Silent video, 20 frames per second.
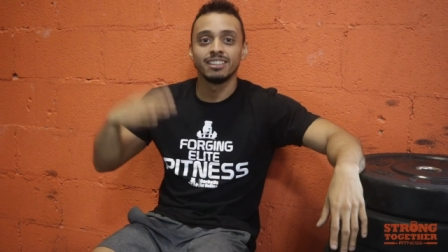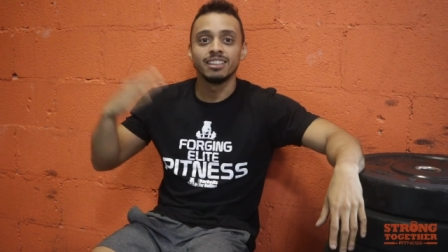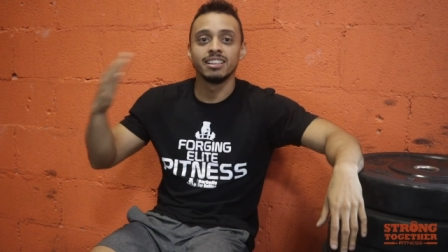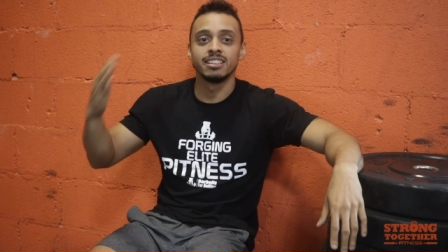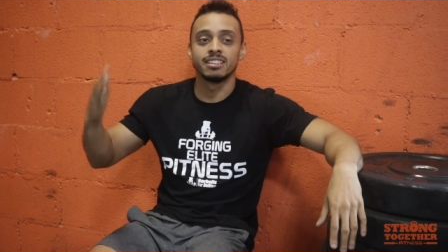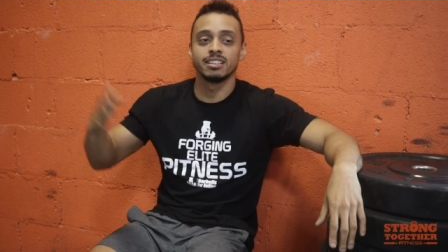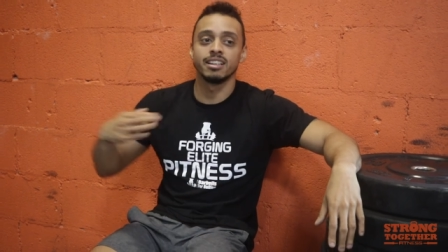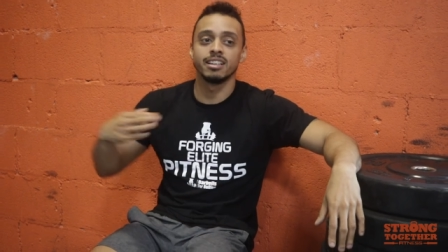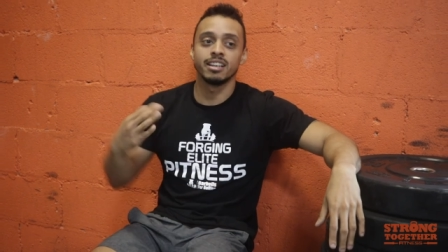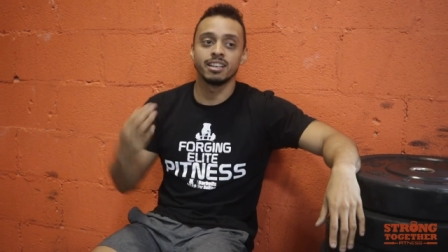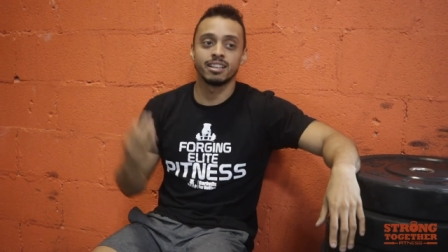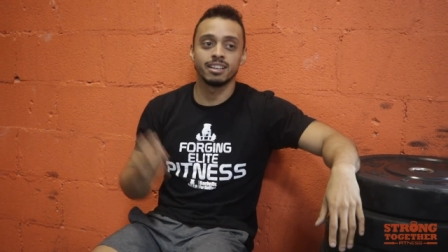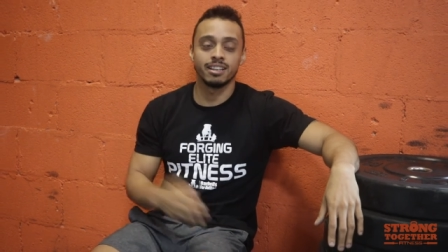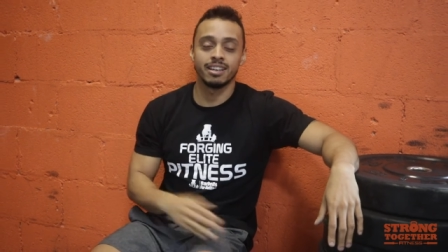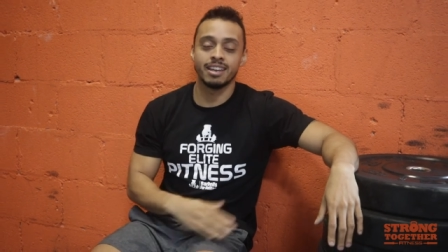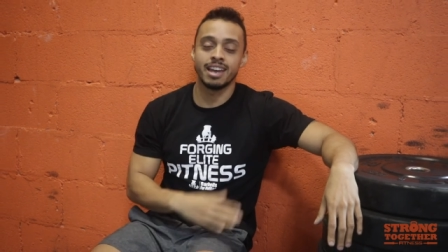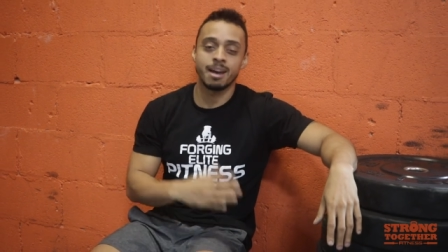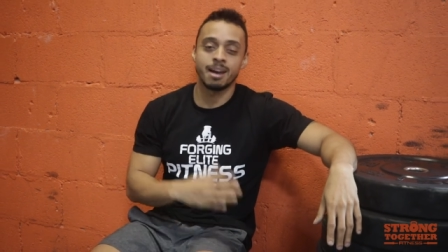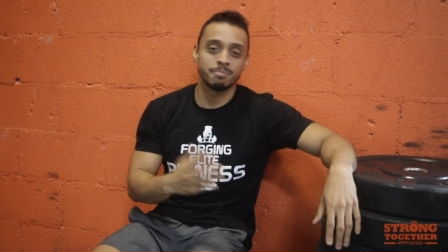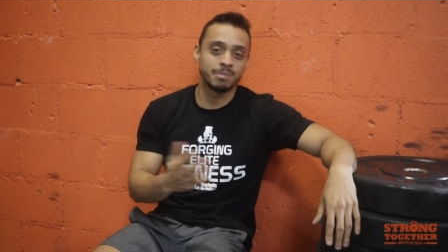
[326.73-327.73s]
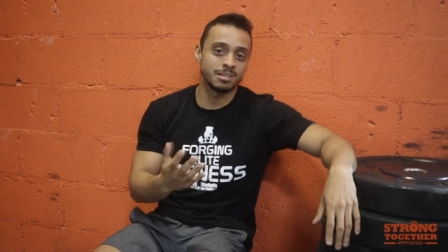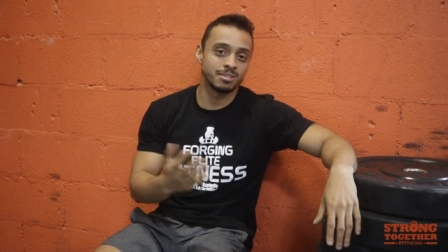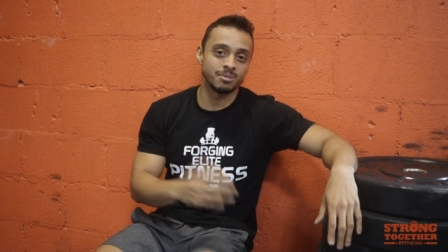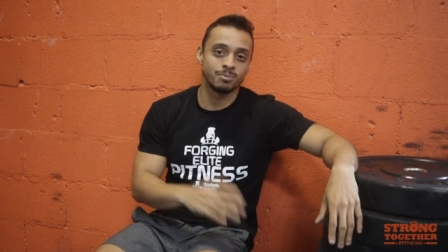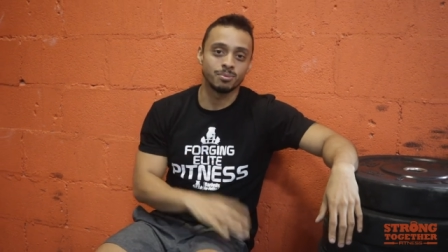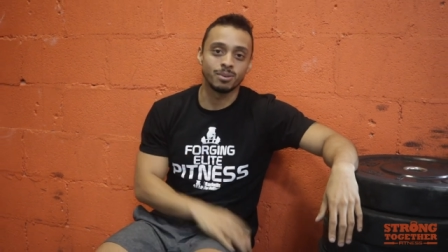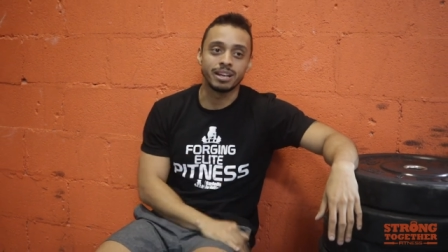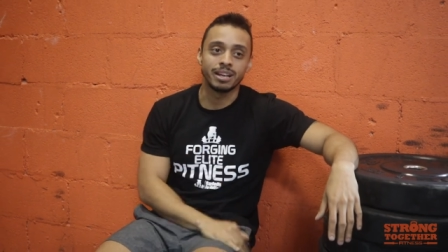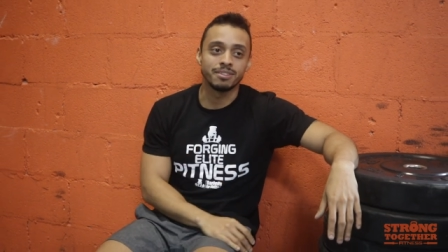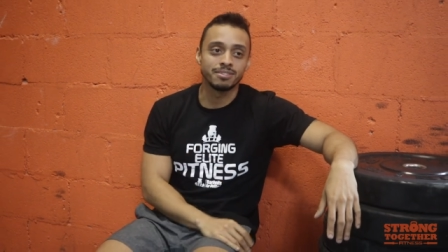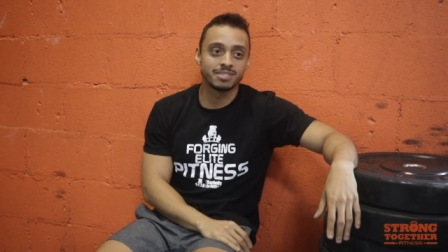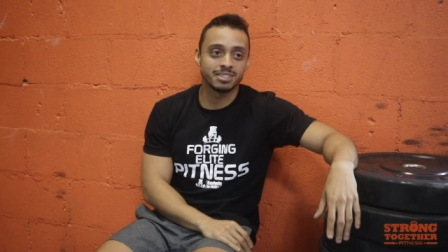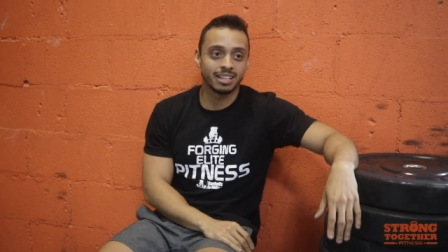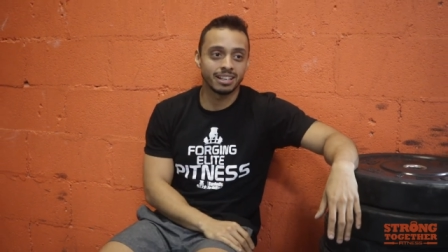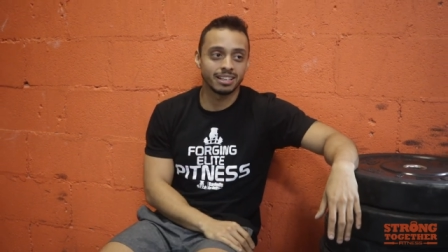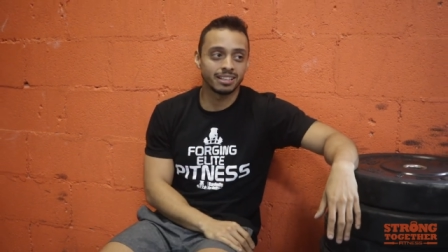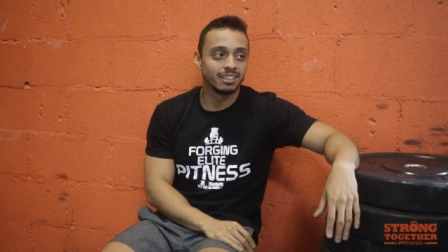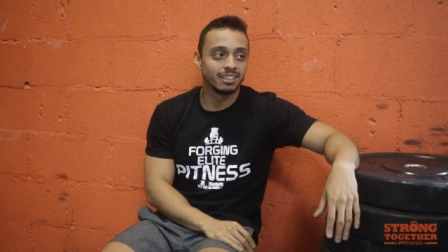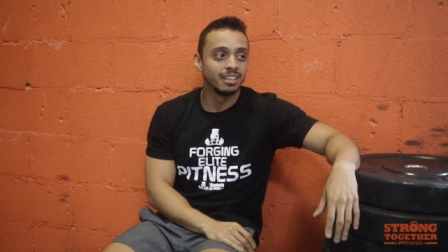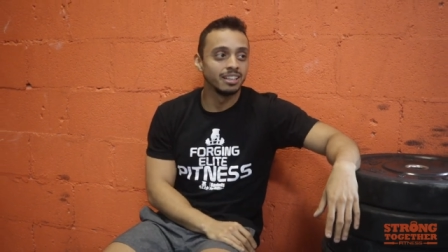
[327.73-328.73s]
it, it, it happens in waves.
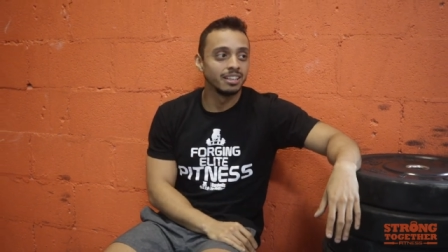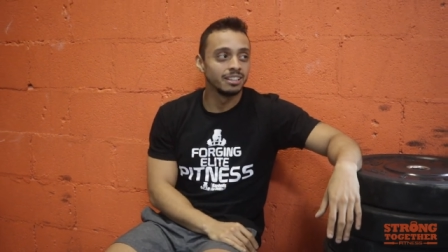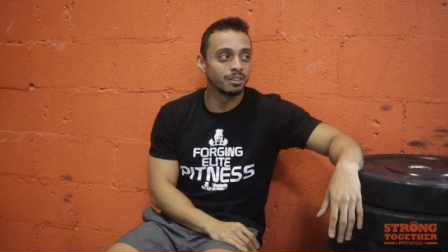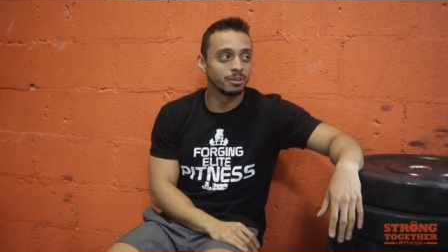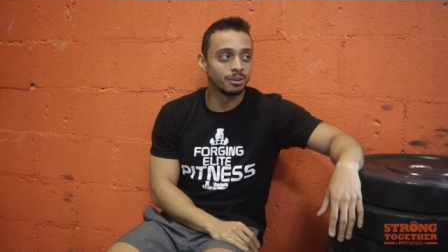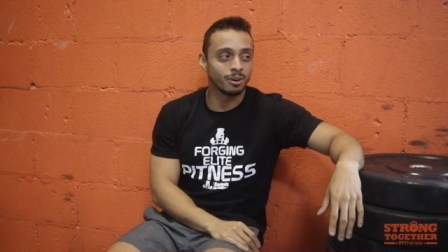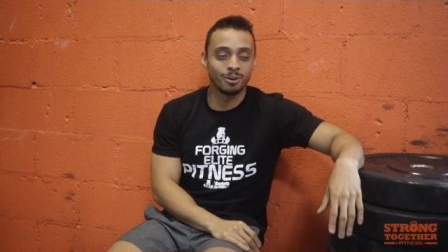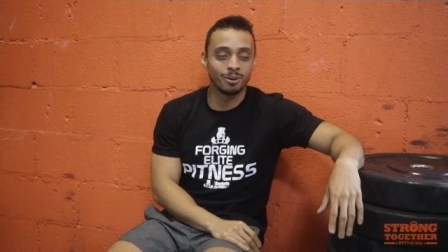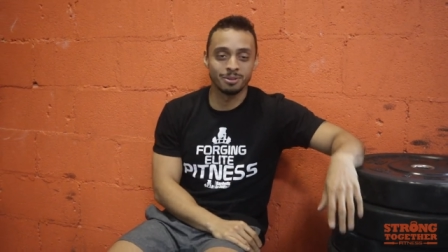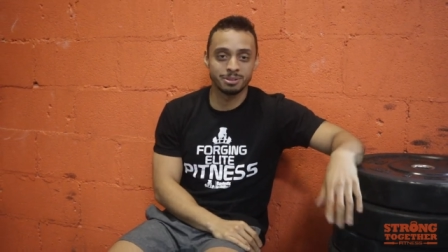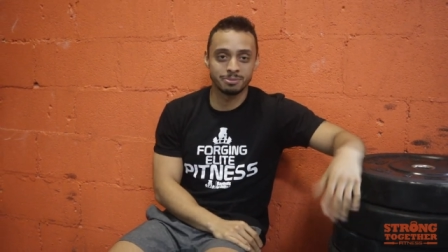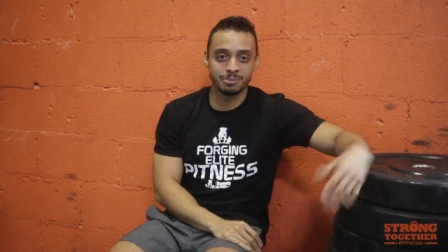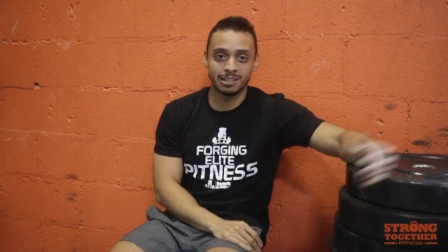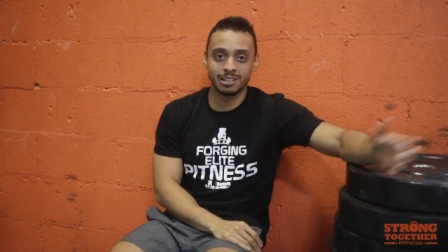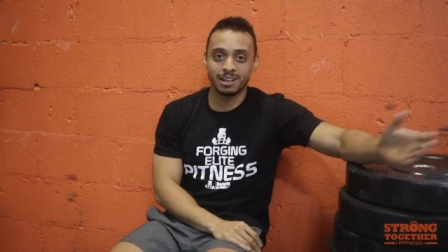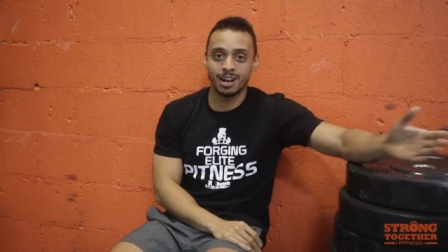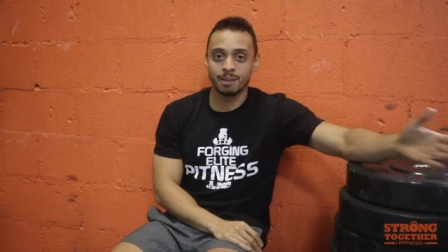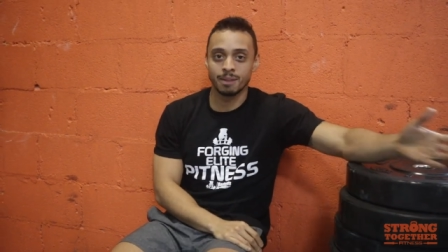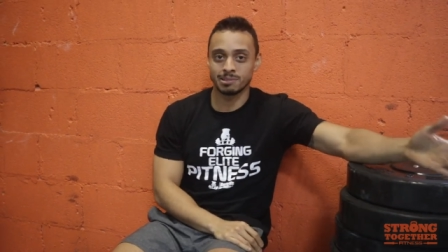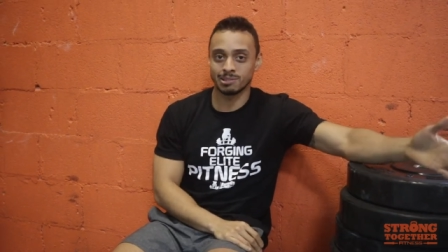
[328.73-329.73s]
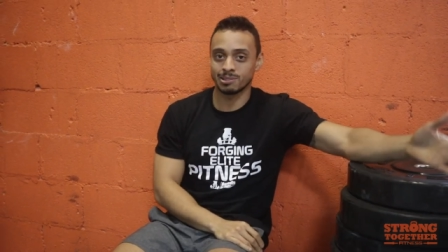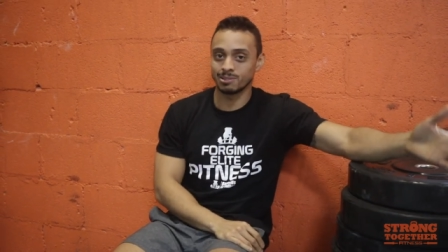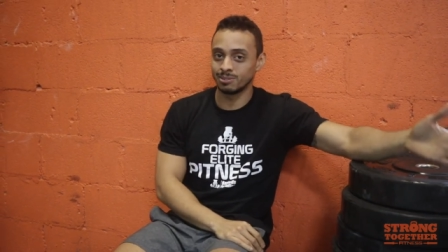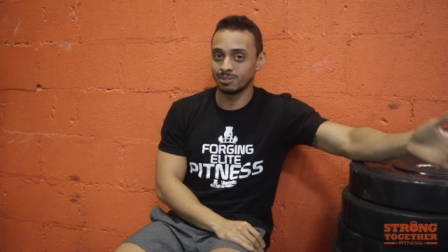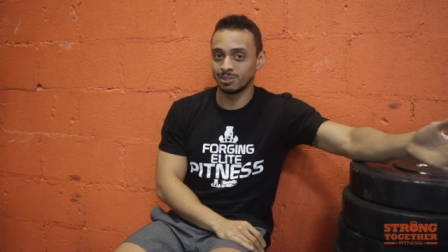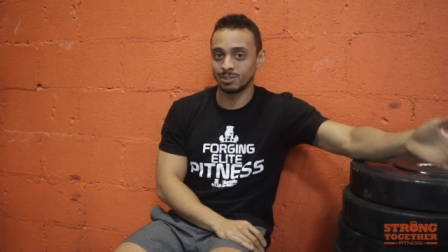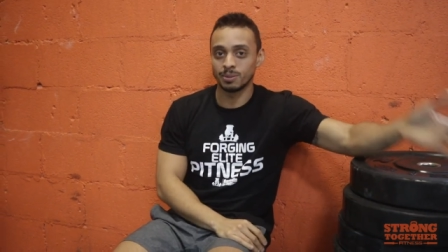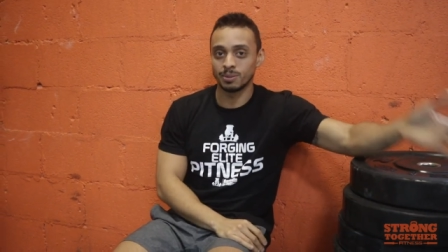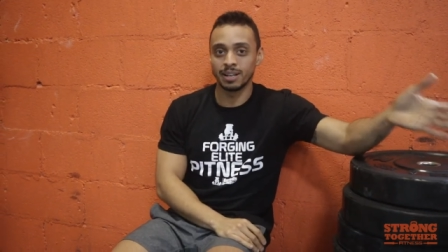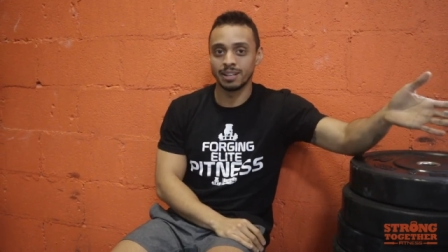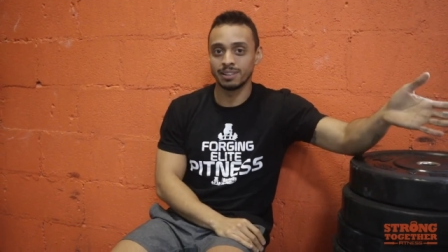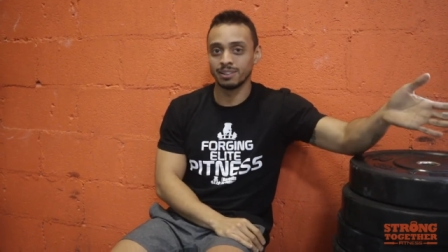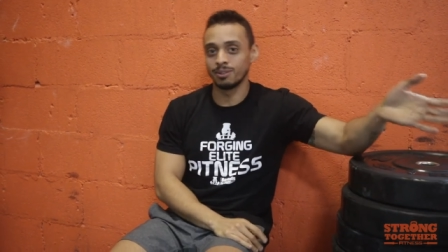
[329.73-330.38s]
Like there will always be an obstacle in a way.